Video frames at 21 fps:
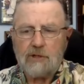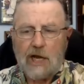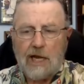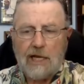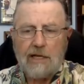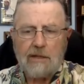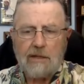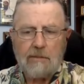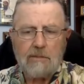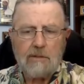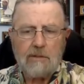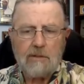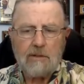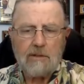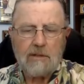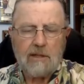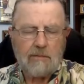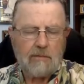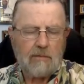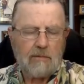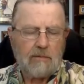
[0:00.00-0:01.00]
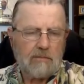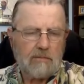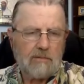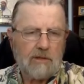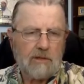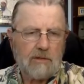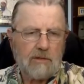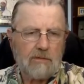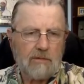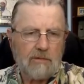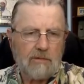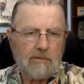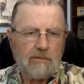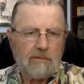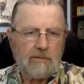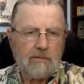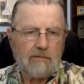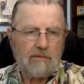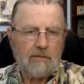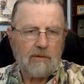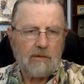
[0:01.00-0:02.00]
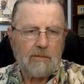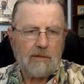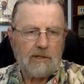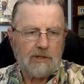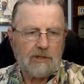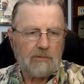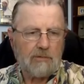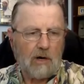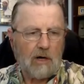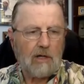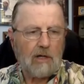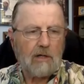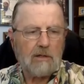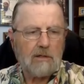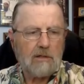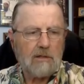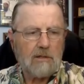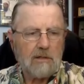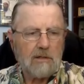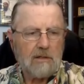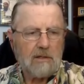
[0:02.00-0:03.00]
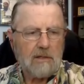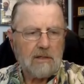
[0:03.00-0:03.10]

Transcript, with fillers: Jacob that were, from Israel.